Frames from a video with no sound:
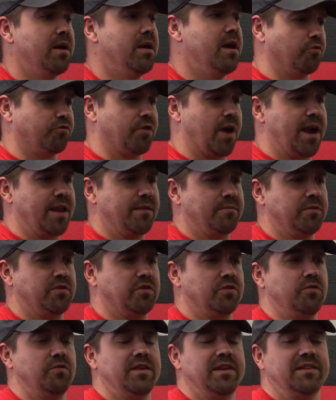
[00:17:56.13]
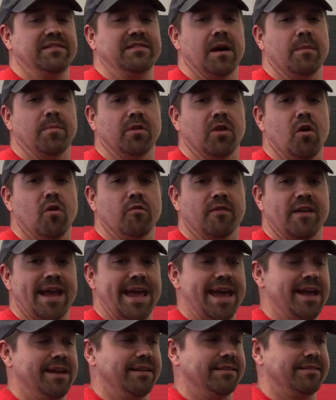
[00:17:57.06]
Don't try to do these double
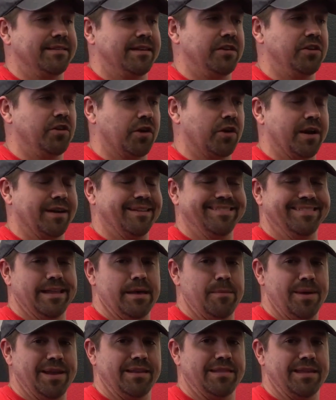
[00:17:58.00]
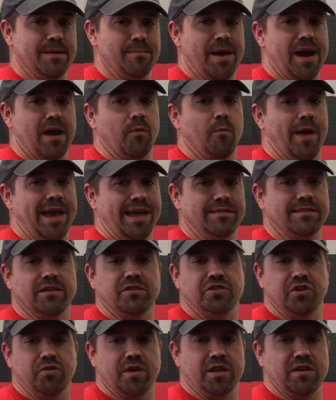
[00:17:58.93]
overhand. You're going to limit the amount of weight
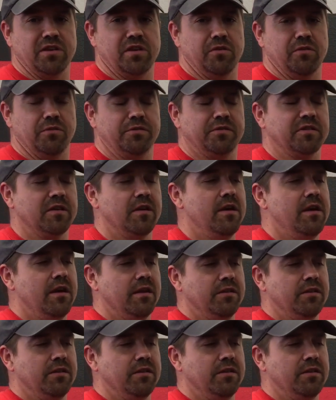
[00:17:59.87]
that you can use